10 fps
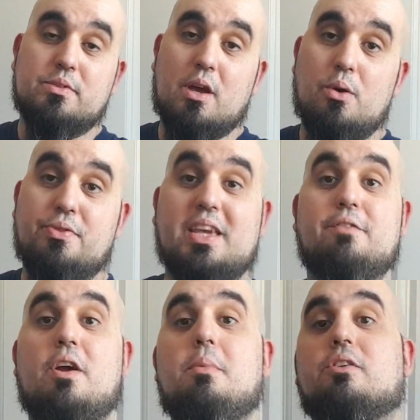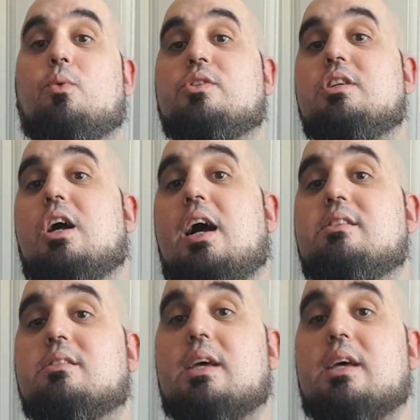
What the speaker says: So thank you very much for watching, guys,